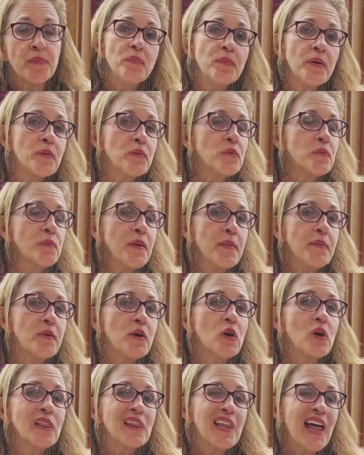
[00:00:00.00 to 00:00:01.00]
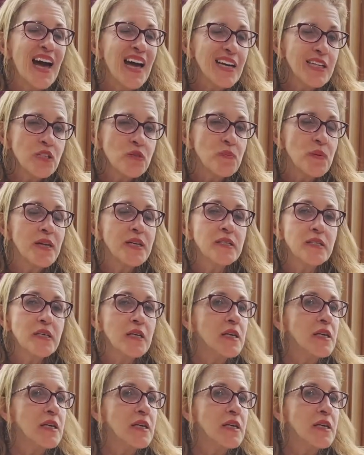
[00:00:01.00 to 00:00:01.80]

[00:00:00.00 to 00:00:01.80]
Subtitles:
But remember, a lot of space